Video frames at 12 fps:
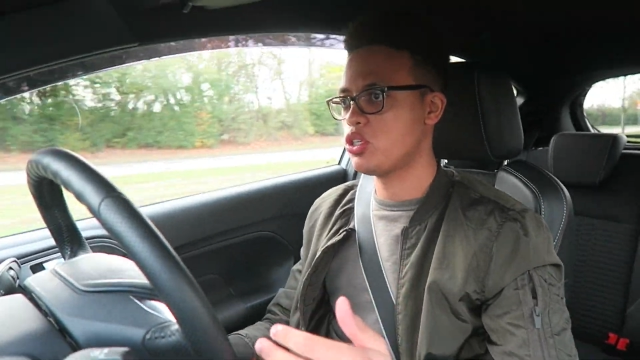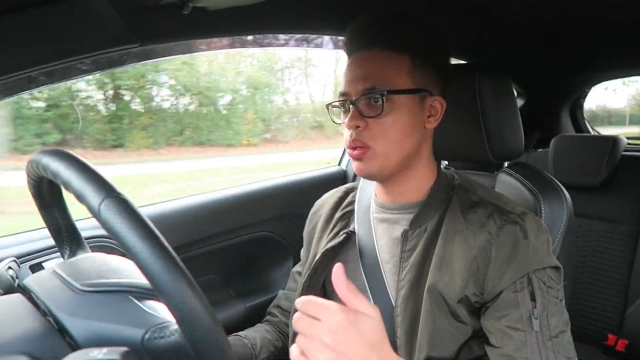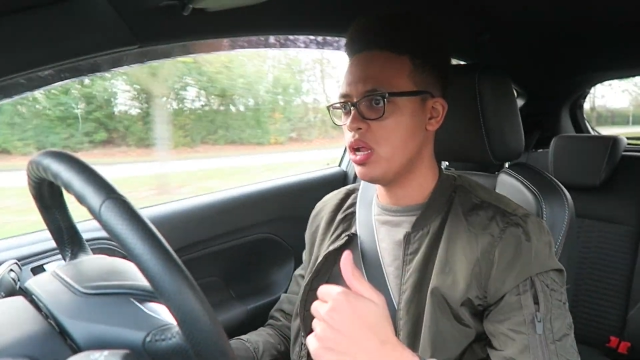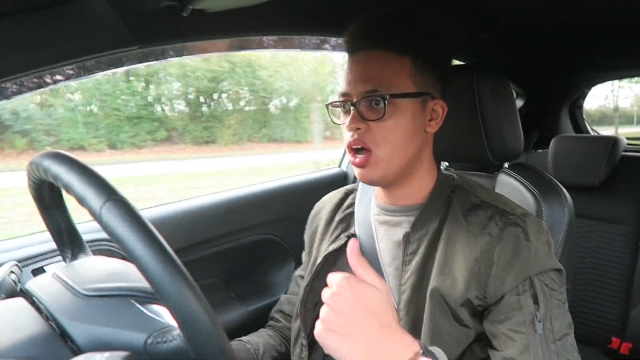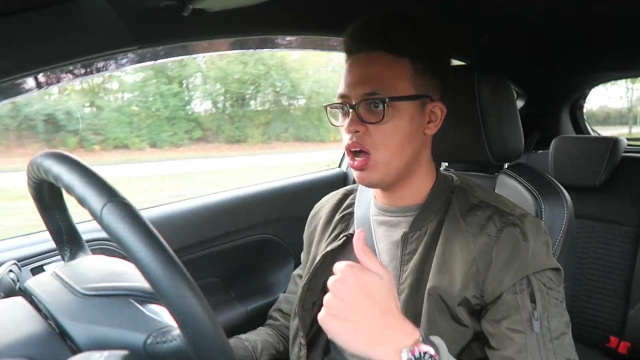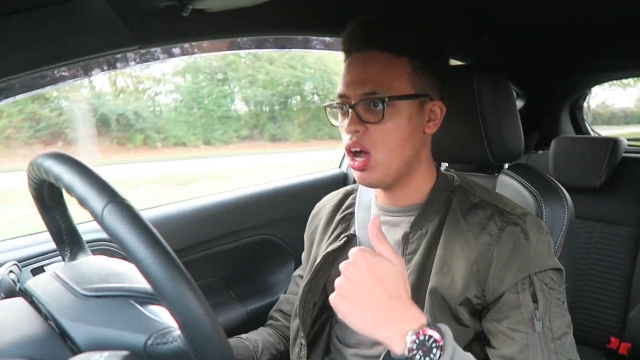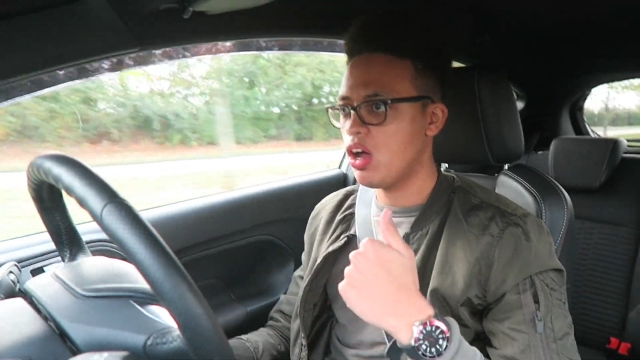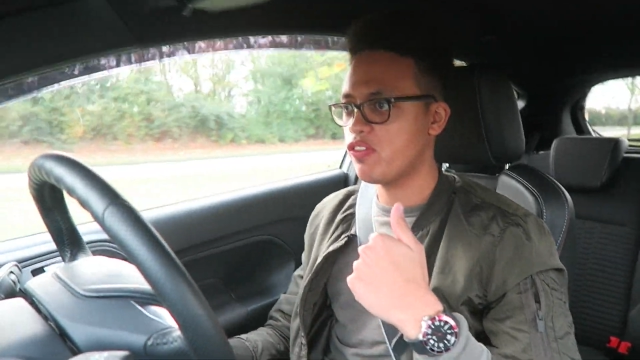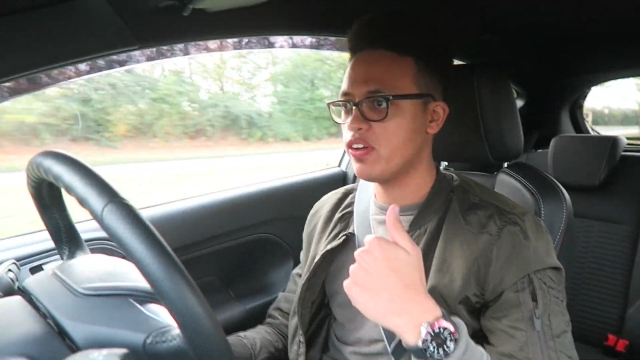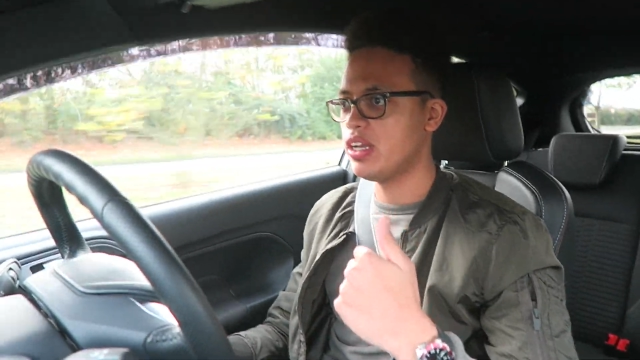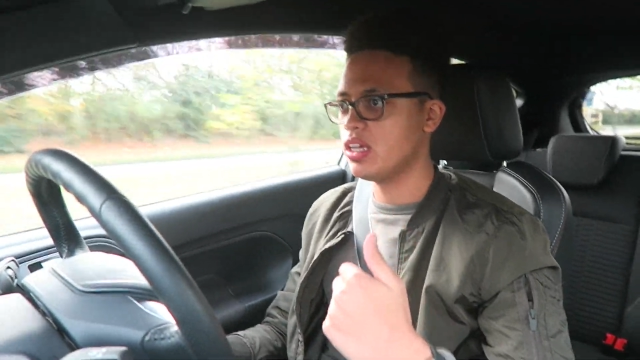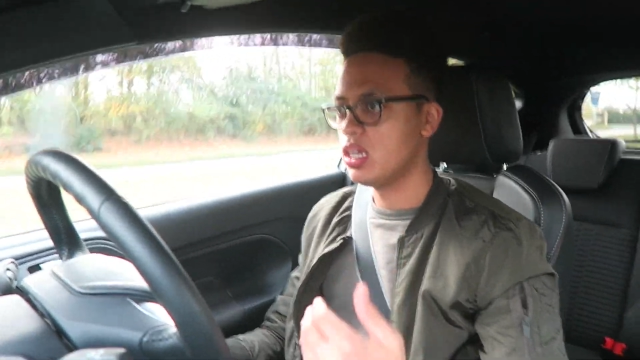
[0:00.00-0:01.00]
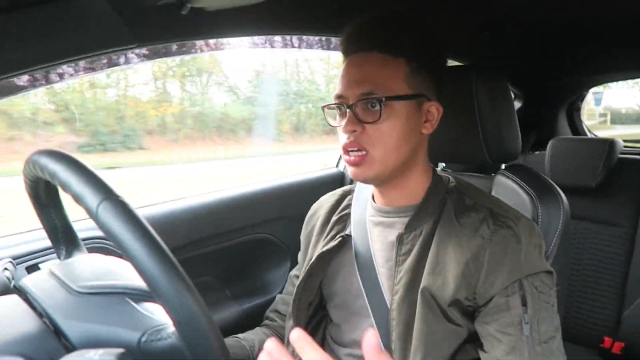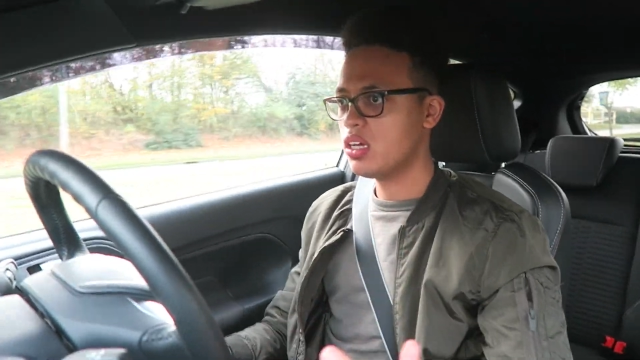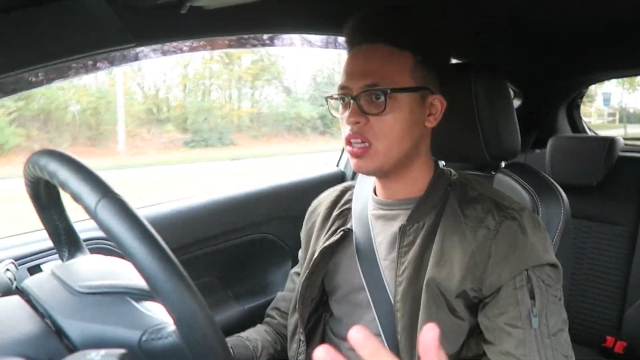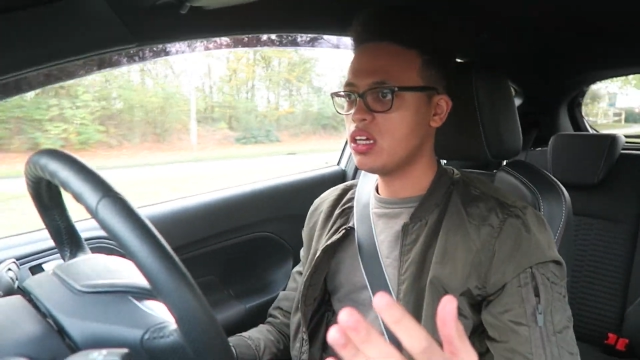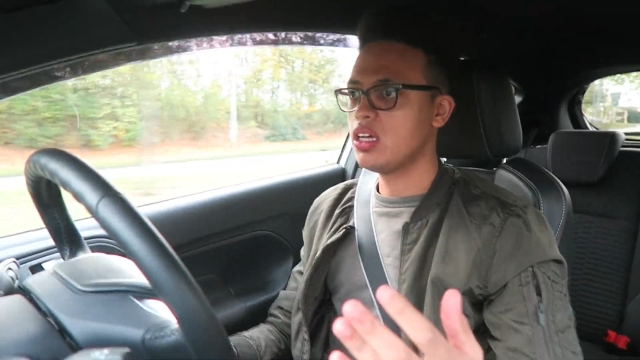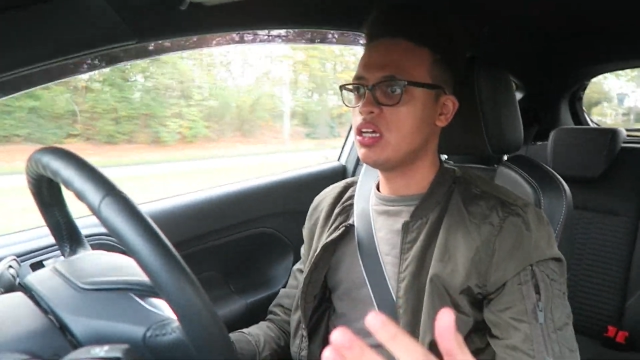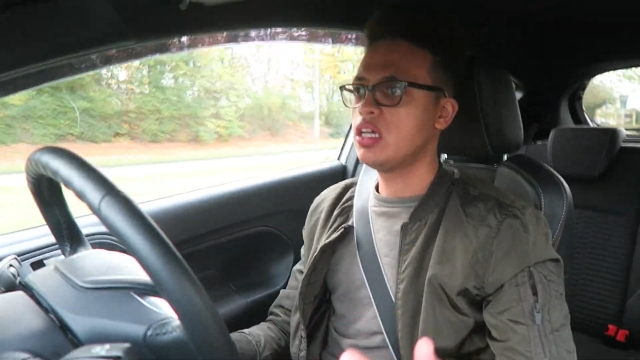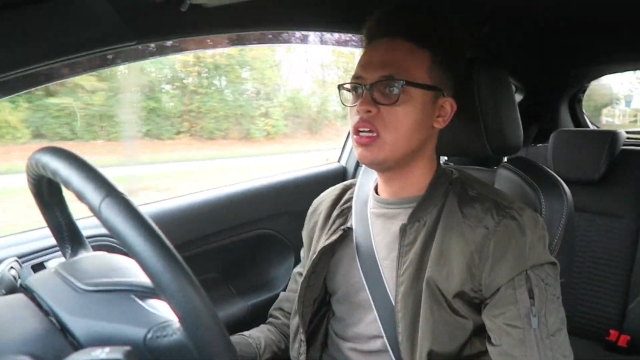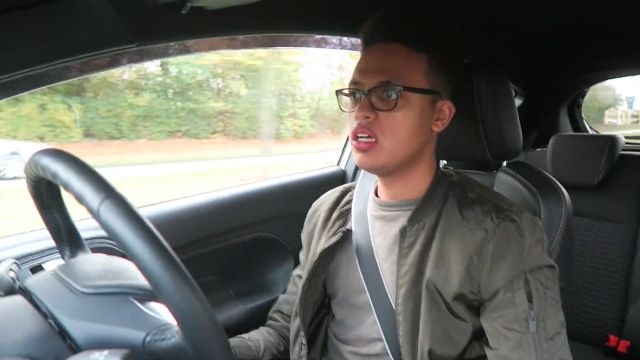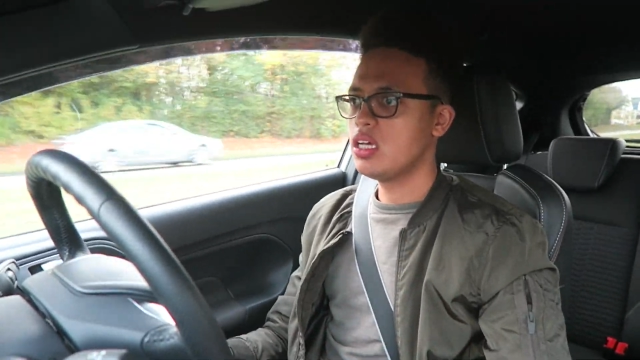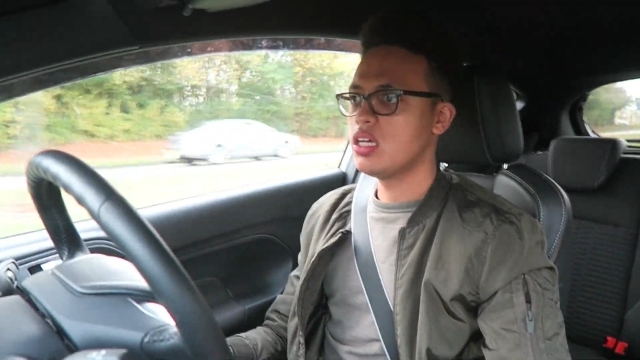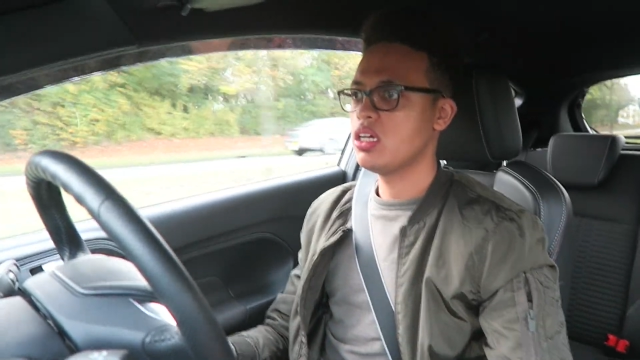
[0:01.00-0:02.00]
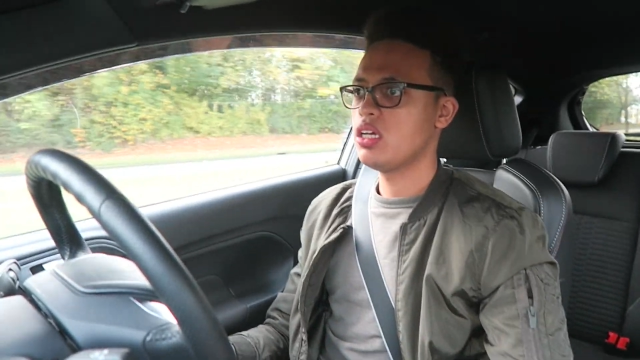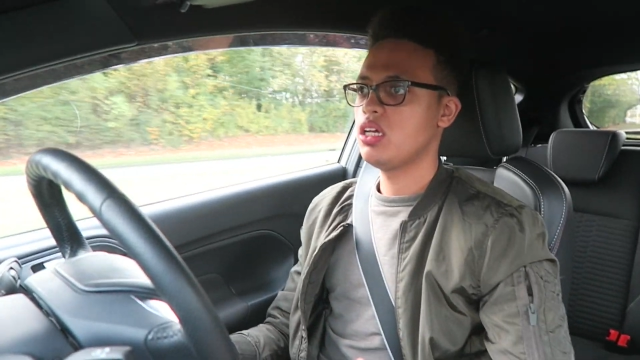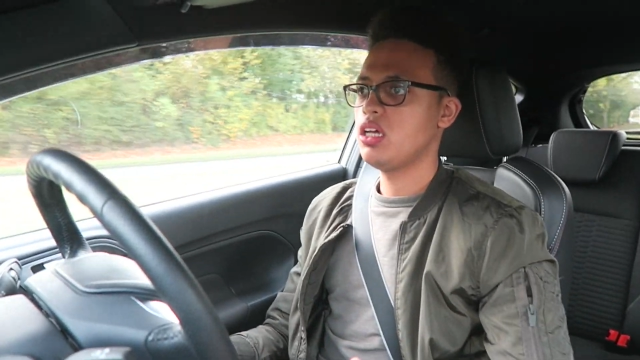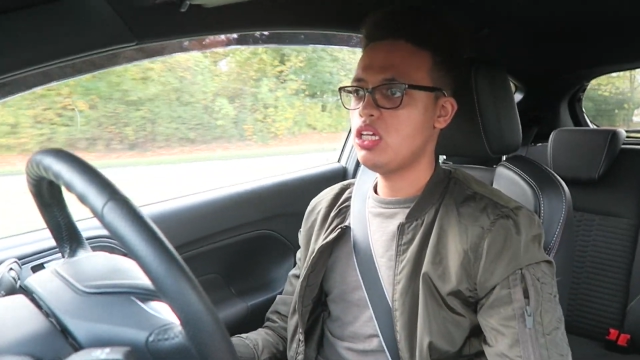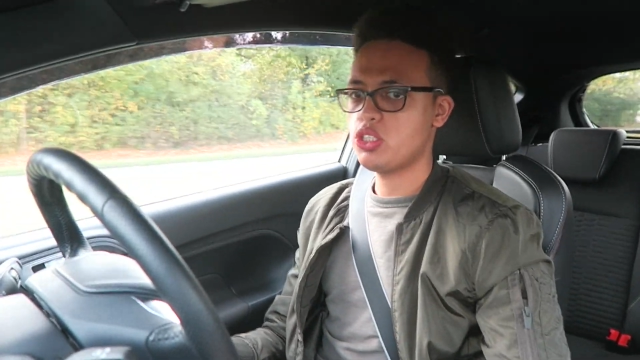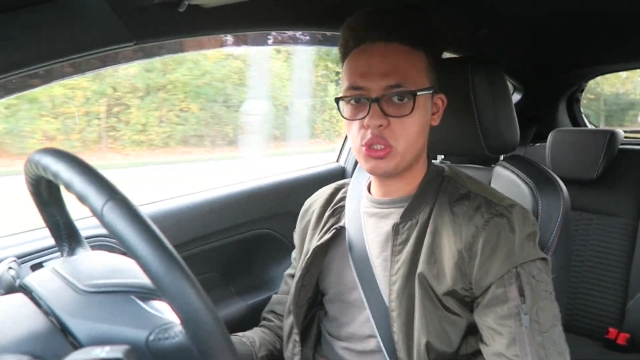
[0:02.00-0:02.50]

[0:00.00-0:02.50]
2.5, and